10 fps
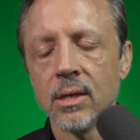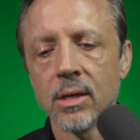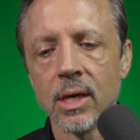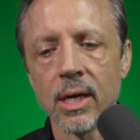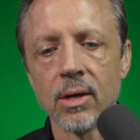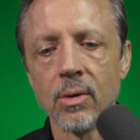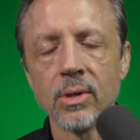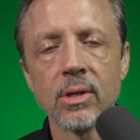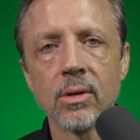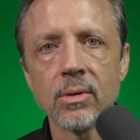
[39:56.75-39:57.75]
uh, going to
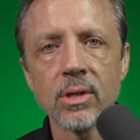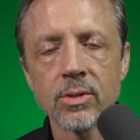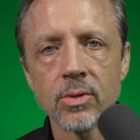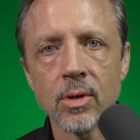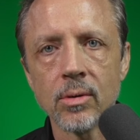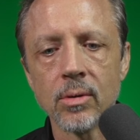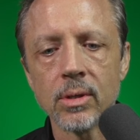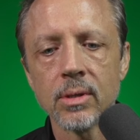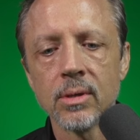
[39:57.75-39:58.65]
going to your stronghold.